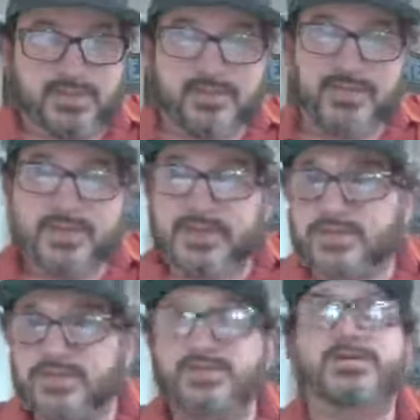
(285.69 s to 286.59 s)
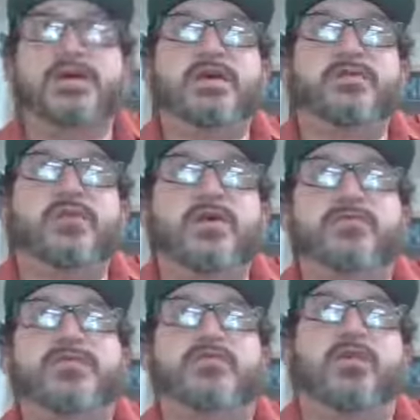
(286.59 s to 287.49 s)
To me, this is a
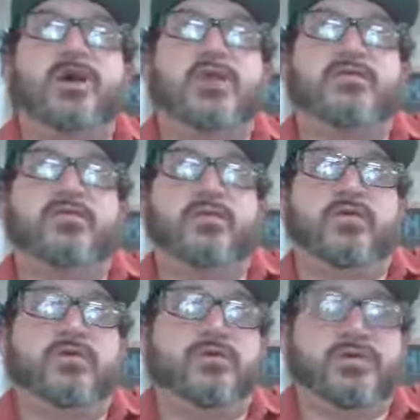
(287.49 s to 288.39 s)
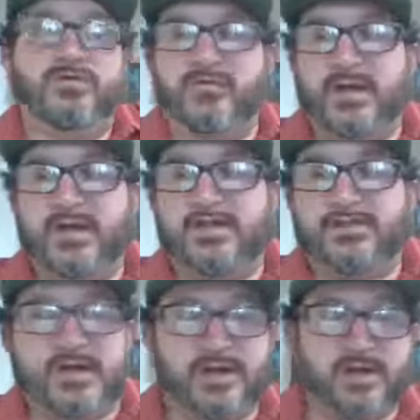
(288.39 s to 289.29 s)
perfect wine for your Friday,
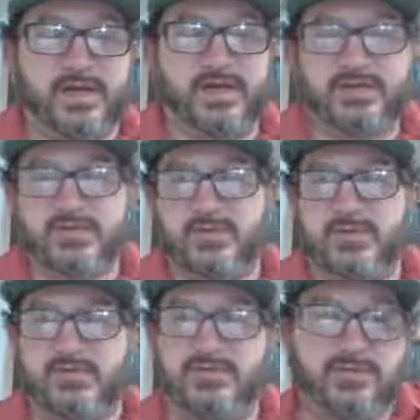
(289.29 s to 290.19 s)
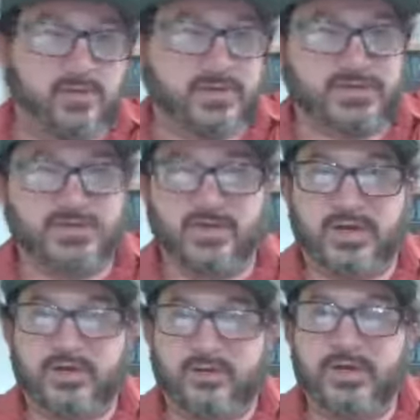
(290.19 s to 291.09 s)
Saturday night. This one is one that you bring
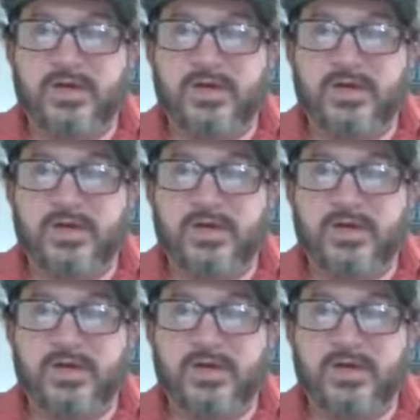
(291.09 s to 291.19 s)
home.